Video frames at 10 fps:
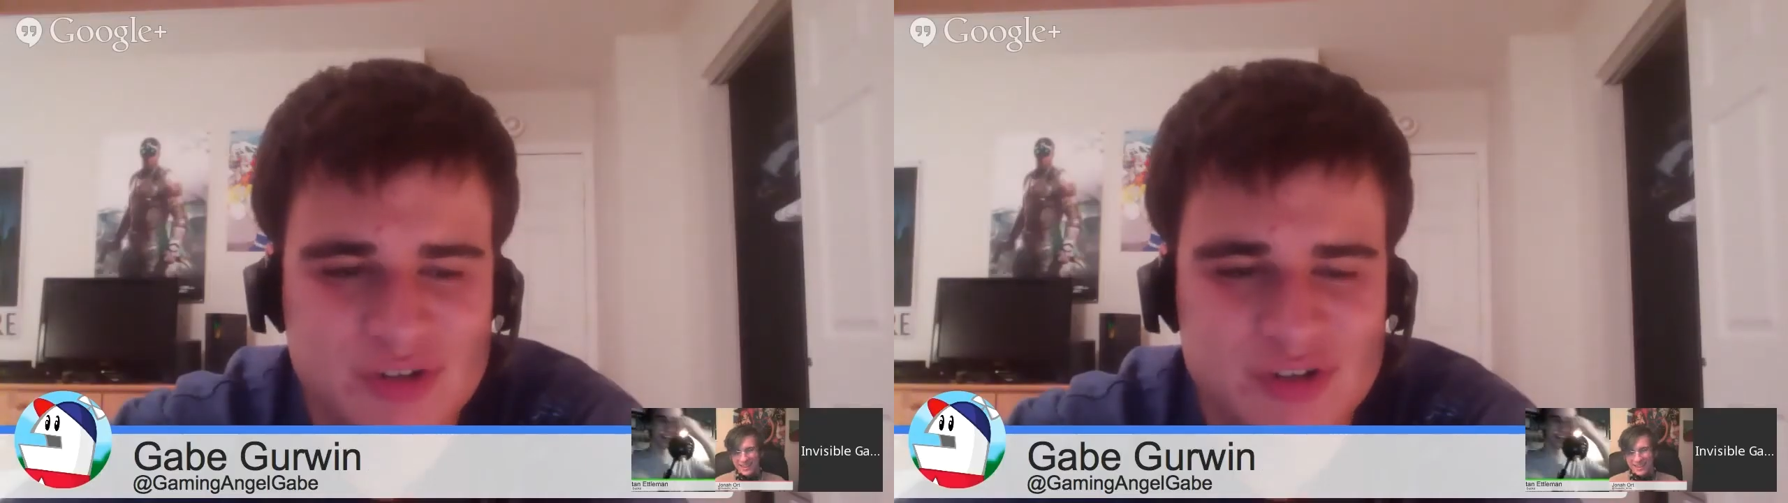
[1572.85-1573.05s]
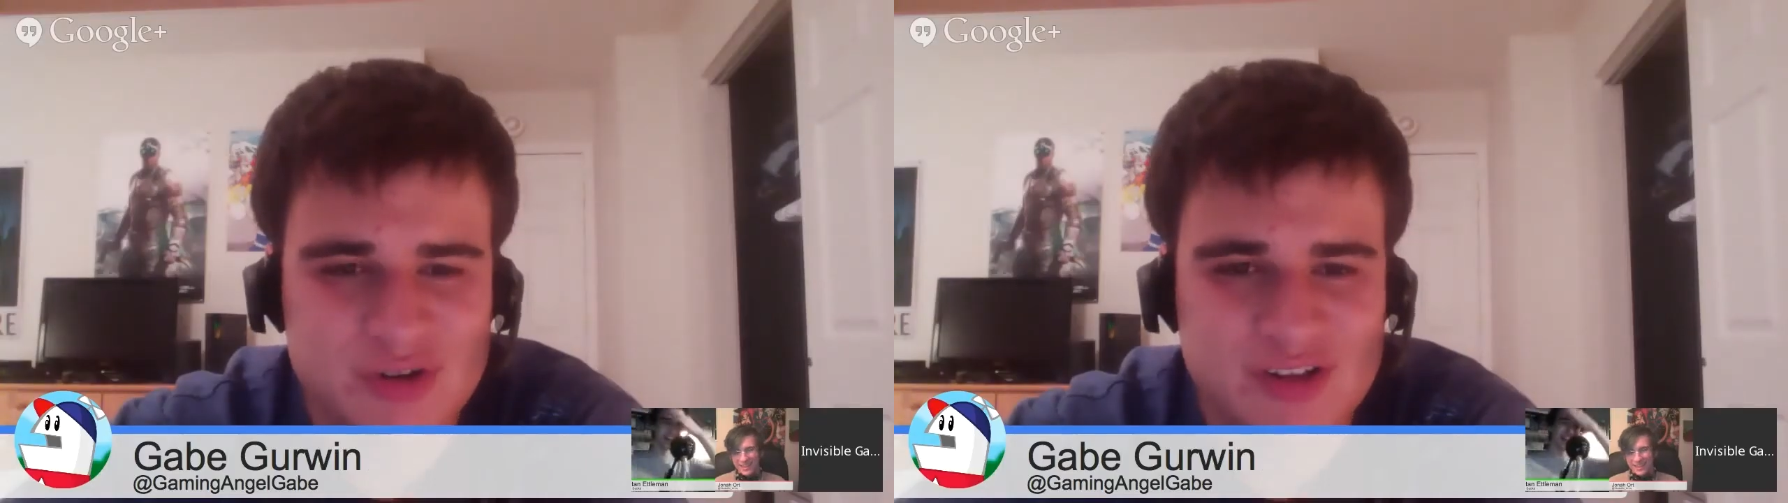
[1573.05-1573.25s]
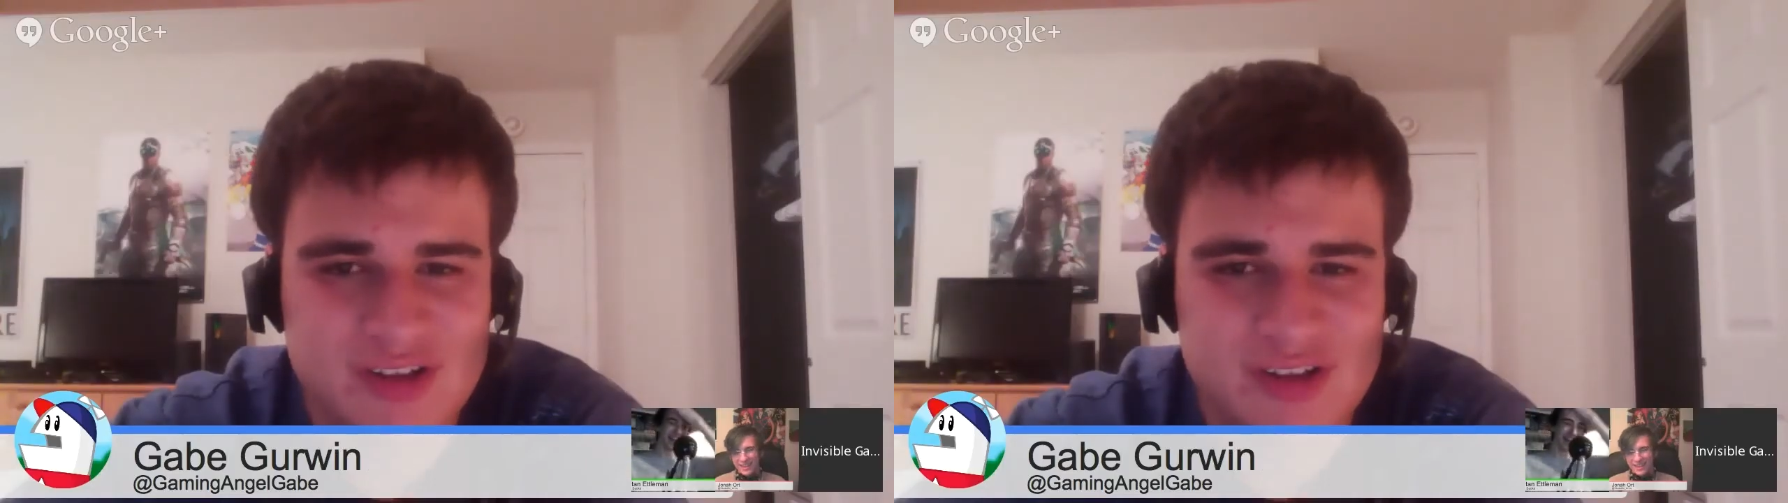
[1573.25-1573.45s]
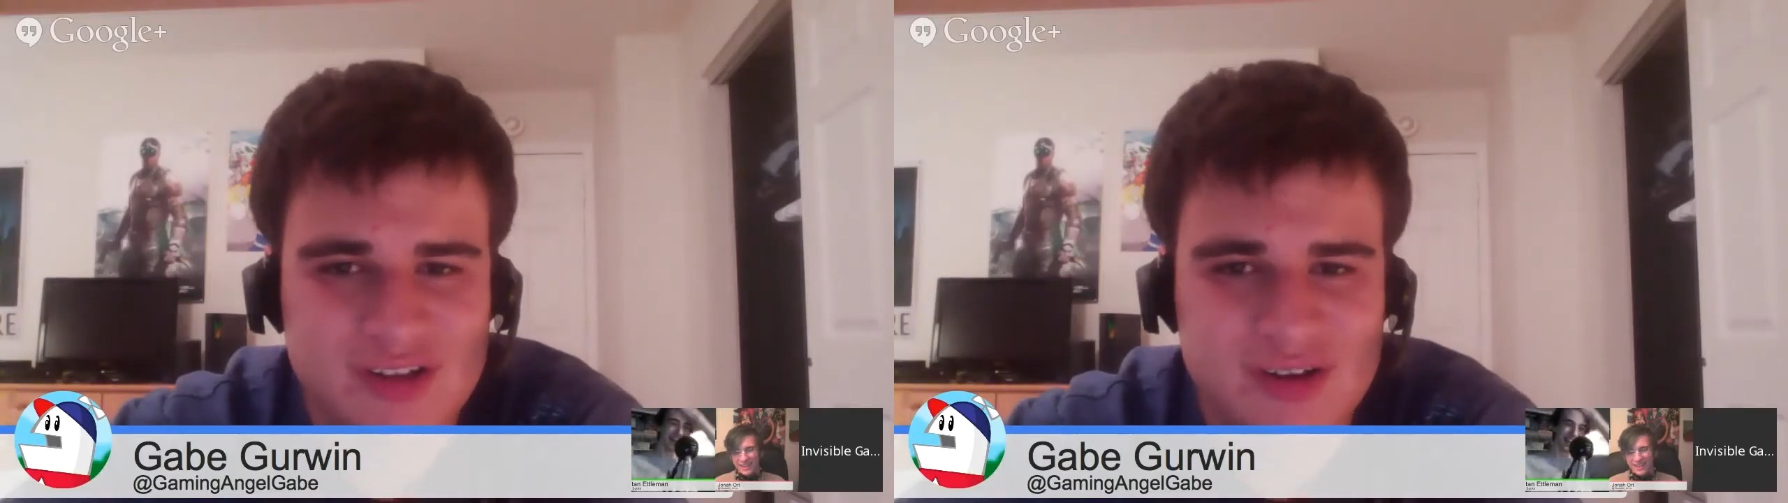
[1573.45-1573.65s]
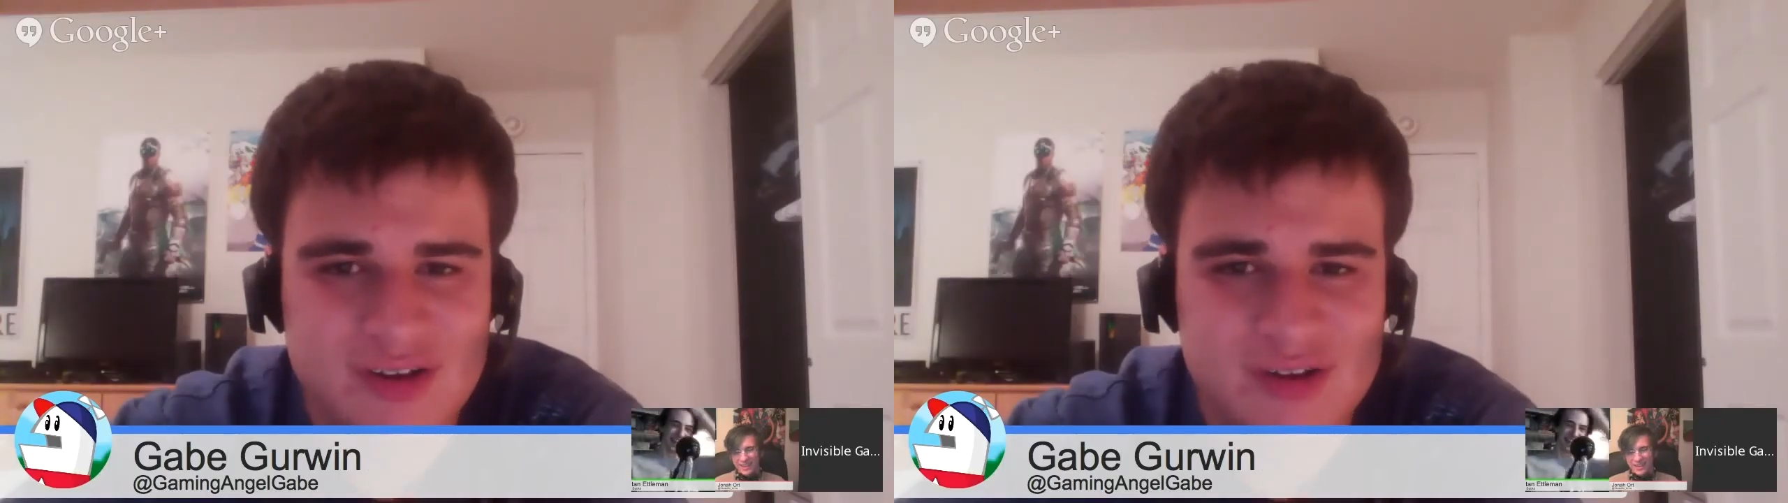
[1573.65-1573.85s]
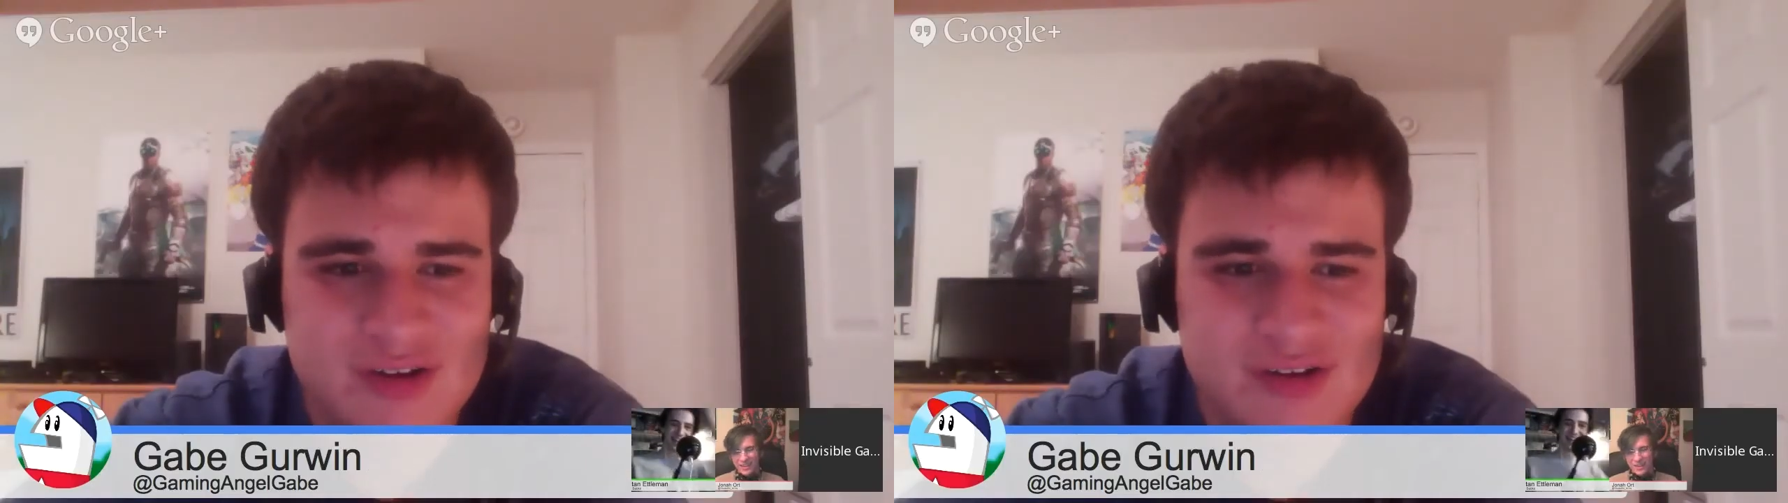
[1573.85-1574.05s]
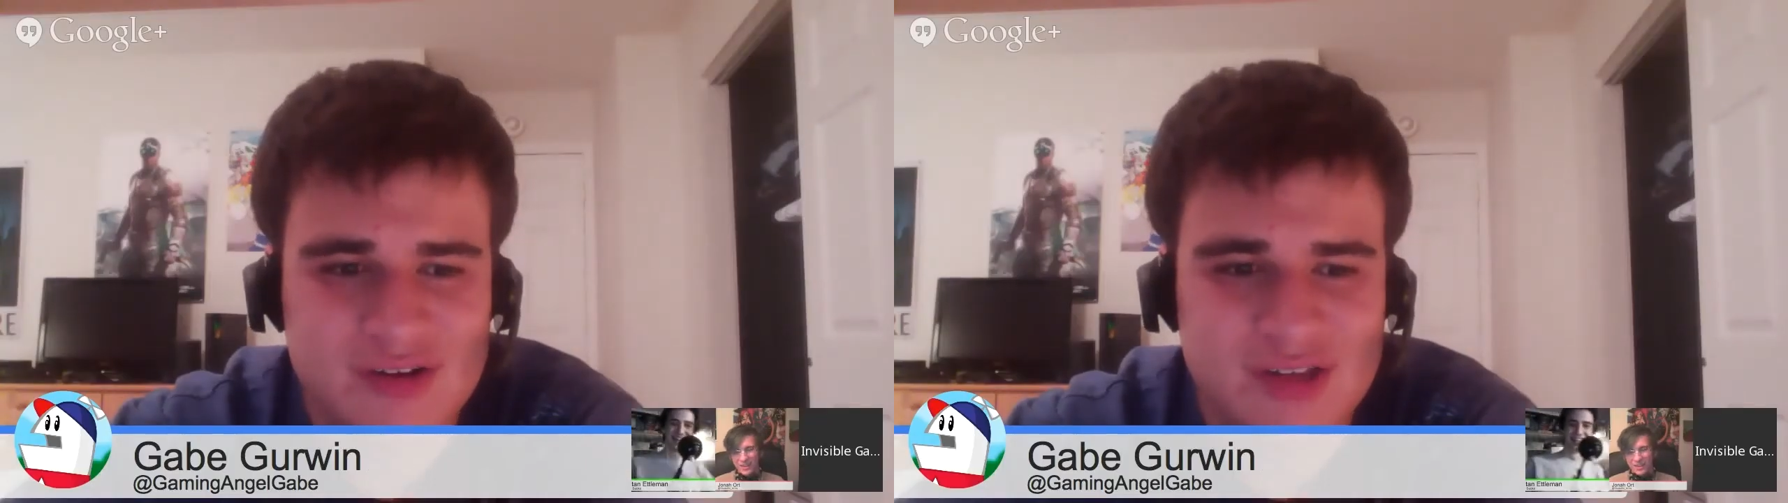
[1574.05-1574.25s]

Jonah. And